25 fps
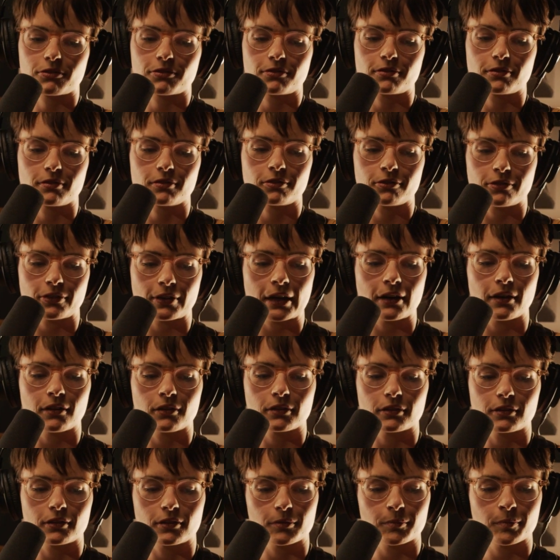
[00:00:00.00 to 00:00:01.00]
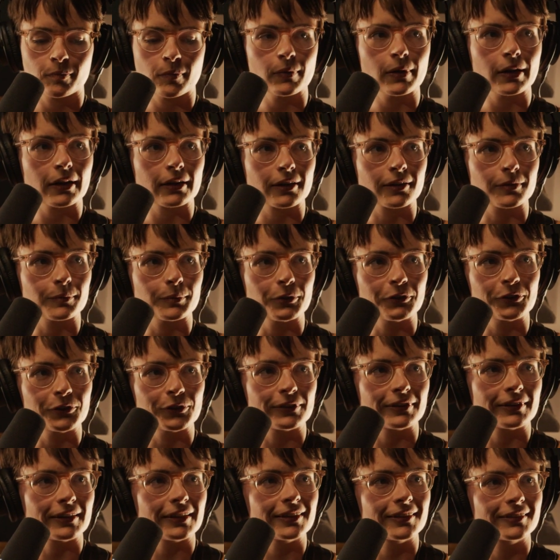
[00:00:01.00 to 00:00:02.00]
found my
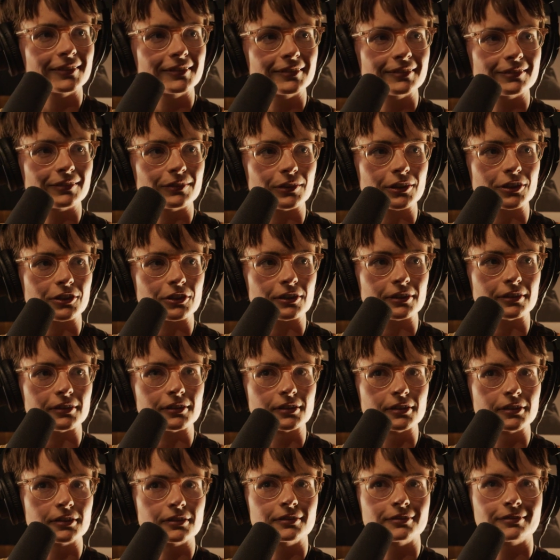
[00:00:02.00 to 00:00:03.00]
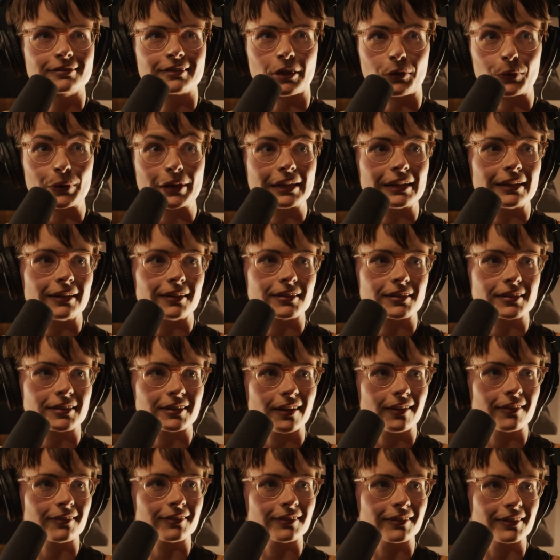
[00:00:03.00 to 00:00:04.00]
community, which is 3 years
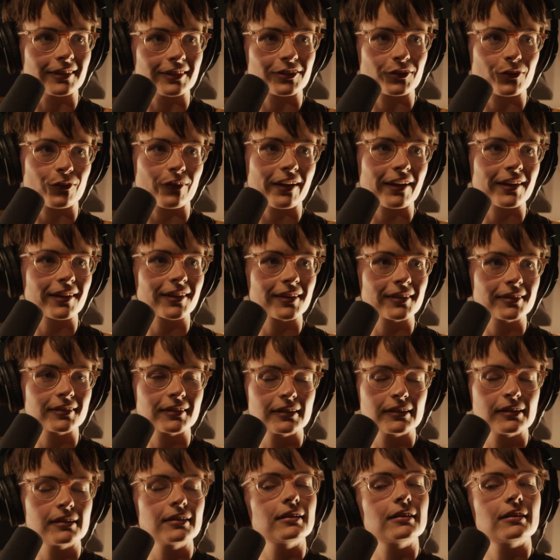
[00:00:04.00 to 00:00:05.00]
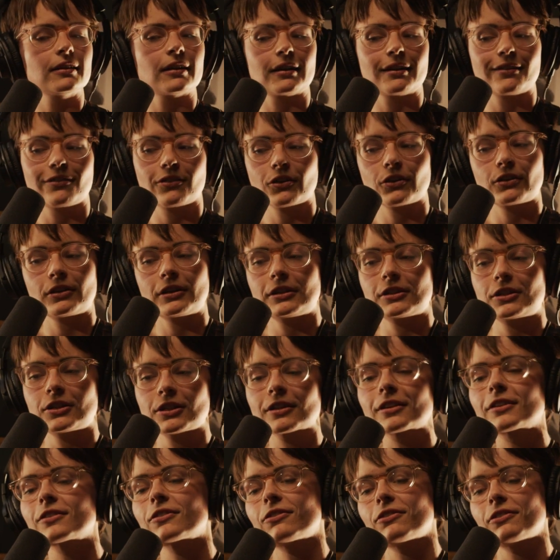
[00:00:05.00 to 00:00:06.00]
down the track, and I've only
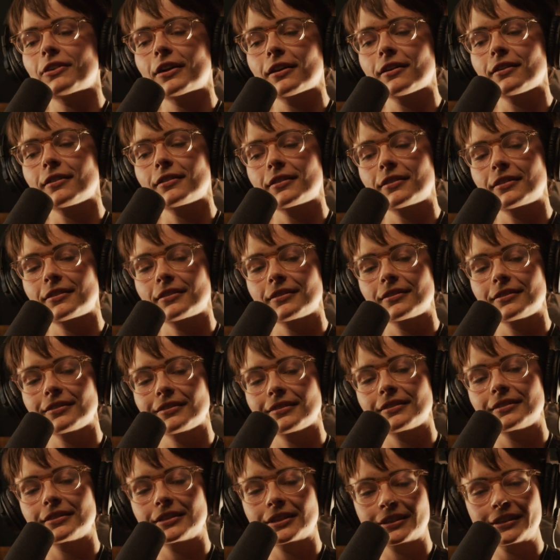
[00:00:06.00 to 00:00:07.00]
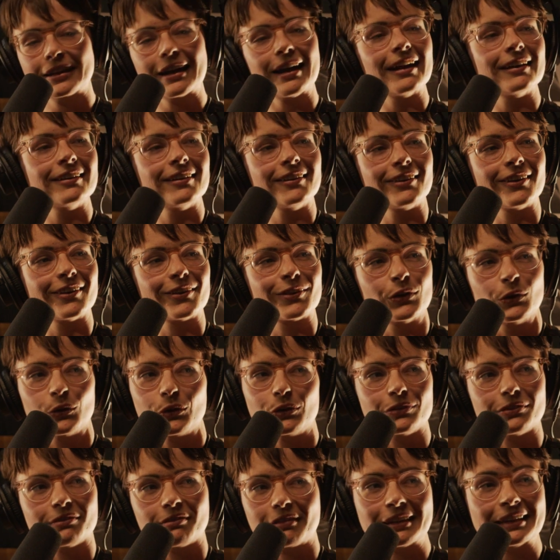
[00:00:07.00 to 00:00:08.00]
just felt sad at the thought
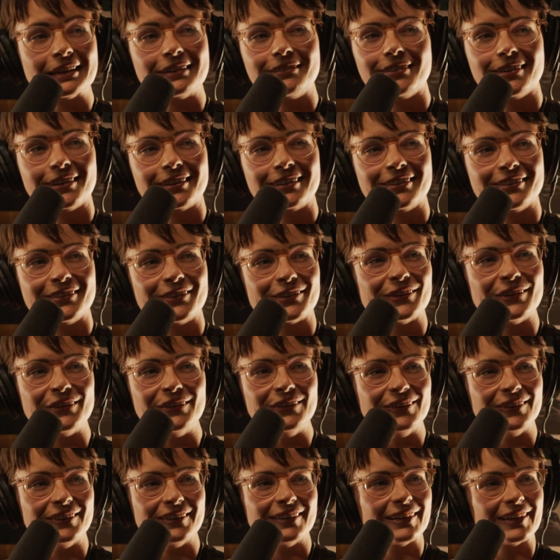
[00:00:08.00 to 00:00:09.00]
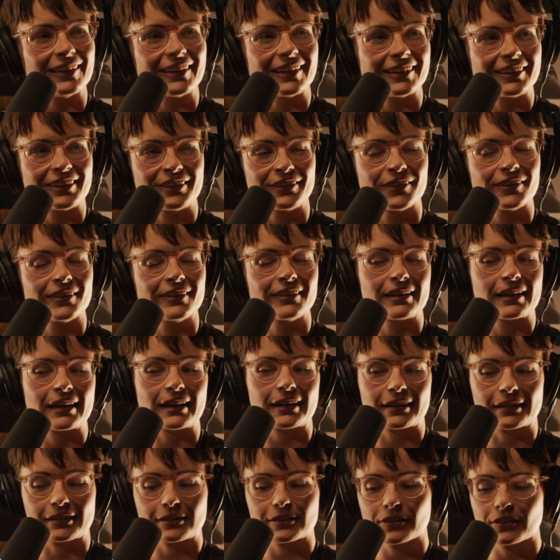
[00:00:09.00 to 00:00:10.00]
of leaving, or
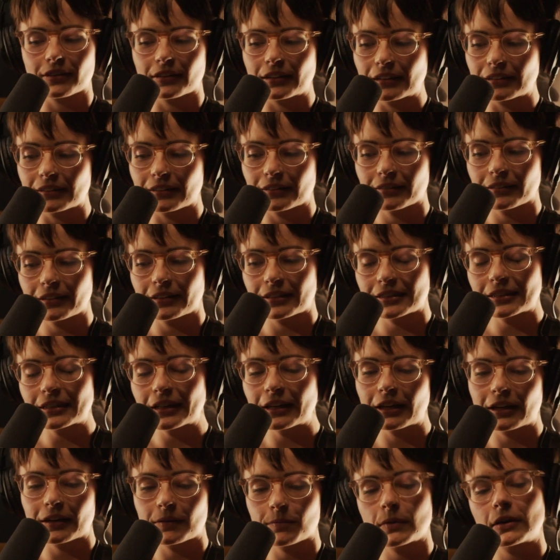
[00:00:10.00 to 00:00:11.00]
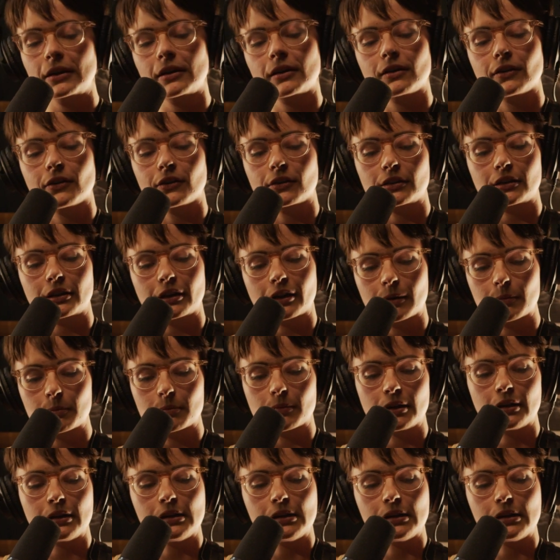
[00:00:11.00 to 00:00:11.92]
it's taken me a long time